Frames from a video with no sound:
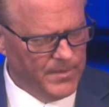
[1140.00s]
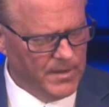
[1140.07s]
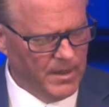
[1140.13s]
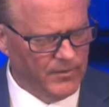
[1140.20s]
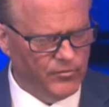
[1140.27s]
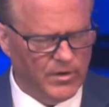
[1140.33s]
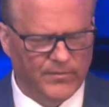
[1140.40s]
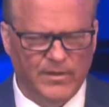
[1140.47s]

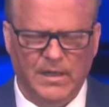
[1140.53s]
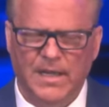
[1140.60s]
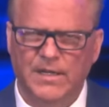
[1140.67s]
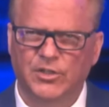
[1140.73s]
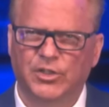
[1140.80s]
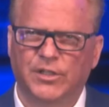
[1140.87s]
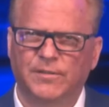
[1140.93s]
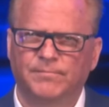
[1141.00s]
of
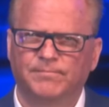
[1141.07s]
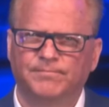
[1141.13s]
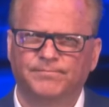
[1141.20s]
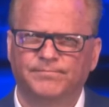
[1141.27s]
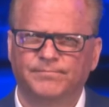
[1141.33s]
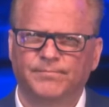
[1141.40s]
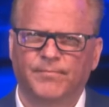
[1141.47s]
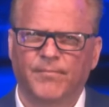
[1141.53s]
Revelation.
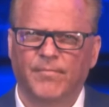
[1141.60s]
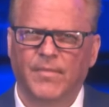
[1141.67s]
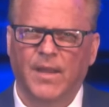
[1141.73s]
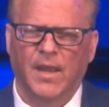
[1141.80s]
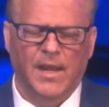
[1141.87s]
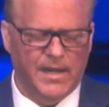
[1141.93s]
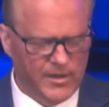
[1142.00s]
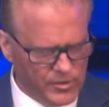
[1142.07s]

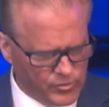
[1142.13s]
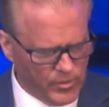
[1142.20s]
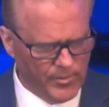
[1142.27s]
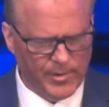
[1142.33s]
And here's what we